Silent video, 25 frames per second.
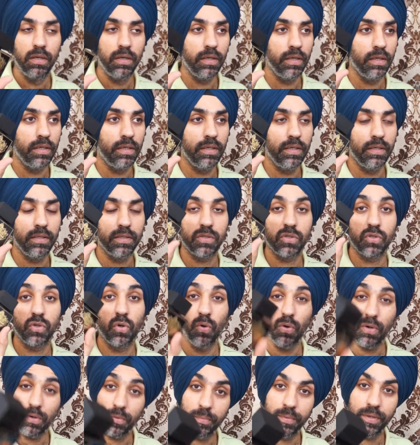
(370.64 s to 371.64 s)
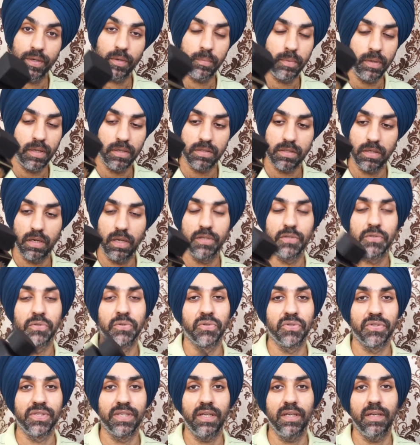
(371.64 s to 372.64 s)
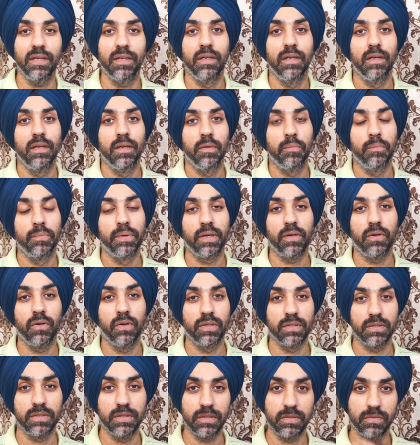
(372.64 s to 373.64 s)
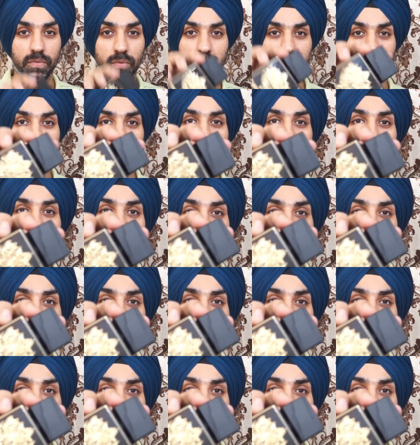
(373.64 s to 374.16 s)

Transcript: He sold me a parcel, I should say, because this was out of